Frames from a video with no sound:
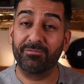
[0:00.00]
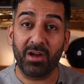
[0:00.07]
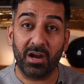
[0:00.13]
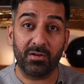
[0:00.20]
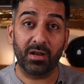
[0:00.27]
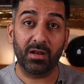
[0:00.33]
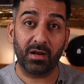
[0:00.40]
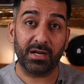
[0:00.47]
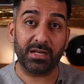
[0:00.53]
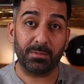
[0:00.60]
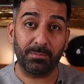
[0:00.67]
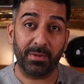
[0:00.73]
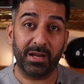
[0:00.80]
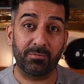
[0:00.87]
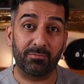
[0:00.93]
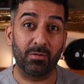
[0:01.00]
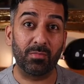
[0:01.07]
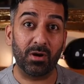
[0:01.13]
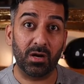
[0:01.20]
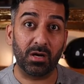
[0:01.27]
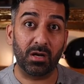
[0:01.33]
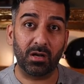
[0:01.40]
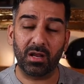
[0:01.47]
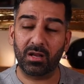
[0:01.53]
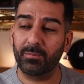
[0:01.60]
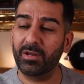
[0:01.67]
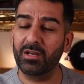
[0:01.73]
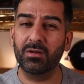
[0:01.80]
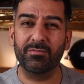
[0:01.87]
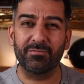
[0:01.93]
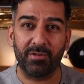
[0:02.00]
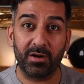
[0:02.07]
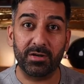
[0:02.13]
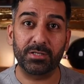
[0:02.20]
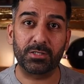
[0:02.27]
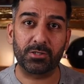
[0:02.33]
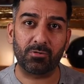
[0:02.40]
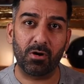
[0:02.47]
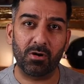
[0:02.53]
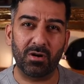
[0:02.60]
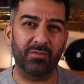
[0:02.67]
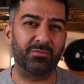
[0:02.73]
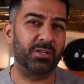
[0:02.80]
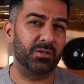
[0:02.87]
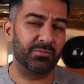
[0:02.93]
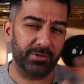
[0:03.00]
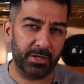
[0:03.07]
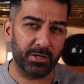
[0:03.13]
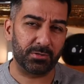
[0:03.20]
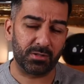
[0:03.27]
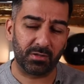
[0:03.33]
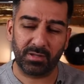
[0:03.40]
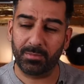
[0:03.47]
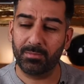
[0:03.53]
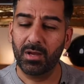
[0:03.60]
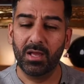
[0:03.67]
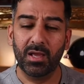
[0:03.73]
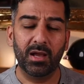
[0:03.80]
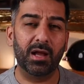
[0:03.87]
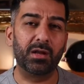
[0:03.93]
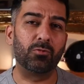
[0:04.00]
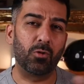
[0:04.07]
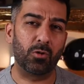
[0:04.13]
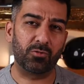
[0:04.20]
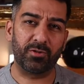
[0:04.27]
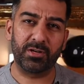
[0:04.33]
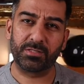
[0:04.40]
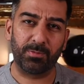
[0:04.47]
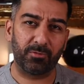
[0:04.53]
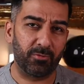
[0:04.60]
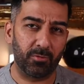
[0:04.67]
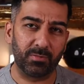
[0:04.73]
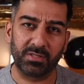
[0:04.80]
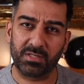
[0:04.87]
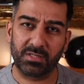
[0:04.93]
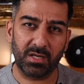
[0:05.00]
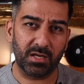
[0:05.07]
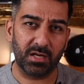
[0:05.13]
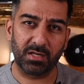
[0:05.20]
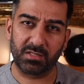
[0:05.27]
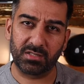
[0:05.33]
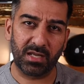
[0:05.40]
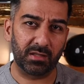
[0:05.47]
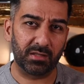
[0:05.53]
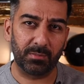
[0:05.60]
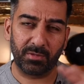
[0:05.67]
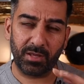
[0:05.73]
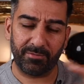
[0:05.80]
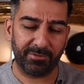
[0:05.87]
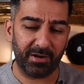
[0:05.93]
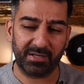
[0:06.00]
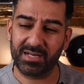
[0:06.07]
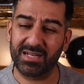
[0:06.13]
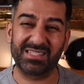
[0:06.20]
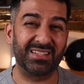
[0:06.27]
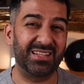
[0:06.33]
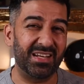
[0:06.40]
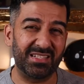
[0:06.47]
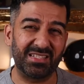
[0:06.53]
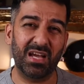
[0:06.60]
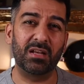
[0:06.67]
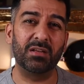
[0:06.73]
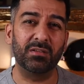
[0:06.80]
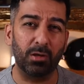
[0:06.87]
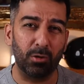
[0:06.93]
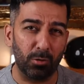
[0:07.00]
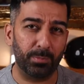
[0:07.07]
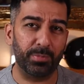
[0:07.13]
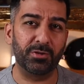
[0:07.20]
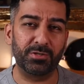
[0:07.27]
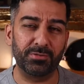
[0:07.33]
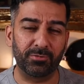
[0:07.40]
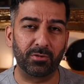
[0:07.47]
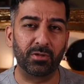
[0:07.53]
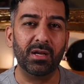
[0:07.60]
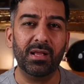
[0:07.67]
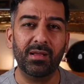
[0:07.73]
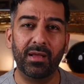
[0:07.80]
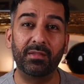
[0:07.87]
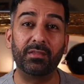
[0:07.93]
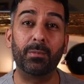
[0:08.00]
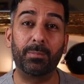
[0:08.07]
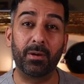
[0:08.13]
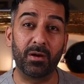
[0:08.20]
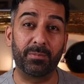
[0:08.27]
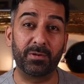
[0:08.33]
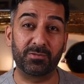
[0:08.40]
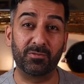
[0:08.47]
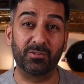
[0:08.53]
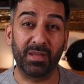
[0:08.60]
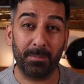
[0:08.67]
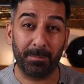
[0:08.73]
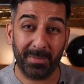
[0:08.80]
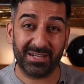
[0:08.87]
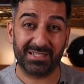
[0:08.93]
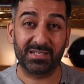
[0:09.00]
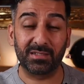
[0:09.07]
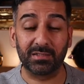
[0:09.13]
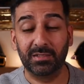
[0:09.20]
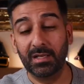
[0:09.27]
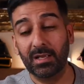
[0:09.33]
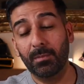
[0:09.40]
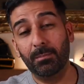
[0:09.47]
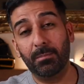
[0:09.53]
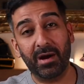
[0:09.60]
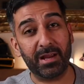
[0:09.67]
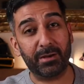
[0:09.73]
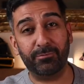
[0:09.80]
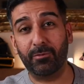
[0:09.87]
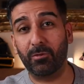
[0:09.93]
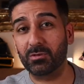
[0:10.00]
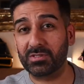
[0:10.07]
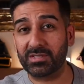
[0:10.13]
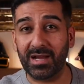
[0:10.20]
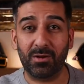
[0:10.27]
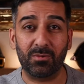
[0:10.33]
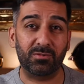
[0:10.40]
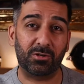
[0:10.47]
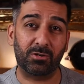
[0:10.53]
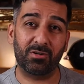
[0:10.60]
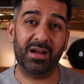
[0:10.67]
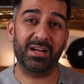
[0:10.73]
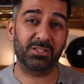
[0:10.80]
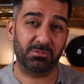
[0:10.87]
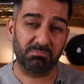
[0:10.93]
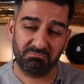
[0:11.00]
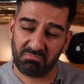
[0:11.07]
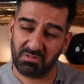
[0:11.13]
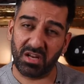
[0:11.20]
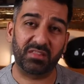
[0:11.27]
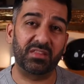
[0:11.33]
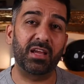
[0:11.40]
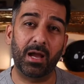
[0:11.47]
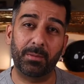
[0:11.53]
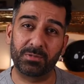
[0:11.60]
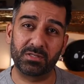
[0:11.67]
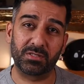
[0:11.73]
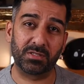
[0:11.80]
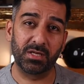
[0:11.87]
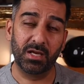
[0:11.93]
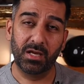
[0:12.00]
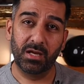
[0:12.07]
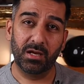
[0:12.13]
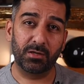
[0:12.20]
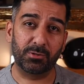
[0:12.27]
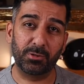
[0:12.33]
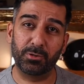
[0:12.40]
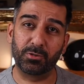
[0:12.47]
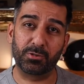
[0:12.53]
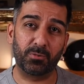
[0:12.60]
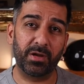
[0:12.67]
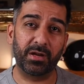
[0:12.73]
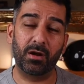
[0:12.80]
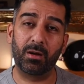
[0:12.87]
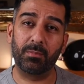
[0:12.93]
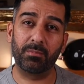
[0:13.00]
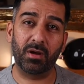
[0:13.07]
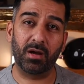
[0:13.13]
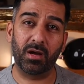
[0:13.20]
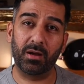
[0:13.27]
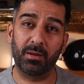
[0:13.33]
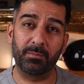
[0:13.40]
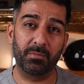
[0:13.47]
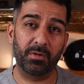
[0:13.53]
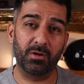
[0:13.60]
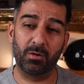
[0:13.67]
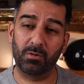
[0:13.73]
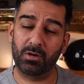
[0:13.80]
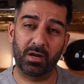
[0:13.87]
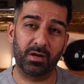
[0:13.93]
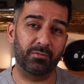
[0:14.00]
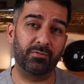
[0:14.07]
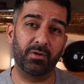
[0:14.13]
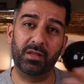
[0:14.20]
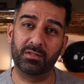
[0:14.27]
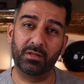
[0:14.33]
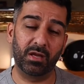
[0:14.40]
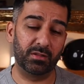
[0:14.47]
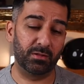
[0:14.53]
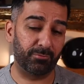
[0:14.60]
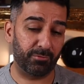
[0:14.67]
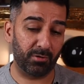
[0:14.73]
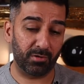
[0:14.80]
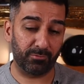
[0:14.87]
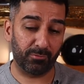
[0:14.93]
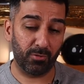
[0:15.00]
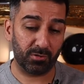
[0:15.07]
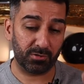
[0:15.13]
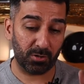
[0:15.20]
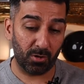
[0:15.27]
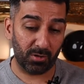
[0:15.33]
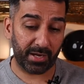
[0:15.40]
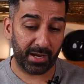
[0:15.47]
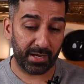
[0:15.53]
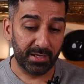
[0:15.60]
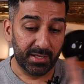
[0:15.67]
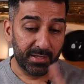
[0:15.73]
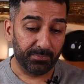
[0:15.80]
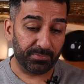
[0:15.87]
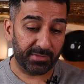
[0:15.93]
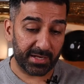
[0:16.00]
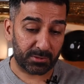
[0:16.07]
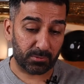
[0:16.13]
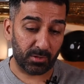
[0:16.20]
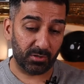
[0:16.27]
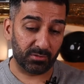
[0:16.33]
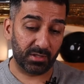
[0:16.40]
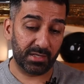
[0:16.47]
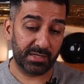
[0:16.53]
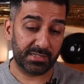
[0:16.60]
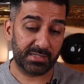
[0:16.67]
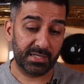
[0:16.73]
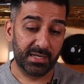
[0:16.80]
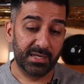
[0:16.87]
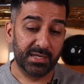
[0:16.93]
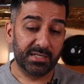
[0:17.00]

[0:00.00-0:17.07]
Very light, made from Ergal aluminium, very strong. I've done videos on them, and Road Race Performance sell them. They're fantastic, they're Italian, they look beautiful, and they're purposeful. They're metal, bike falls down, crash, nothing happens to your swing arm, you know, kind of, and the front forks. Okay, next one on the list,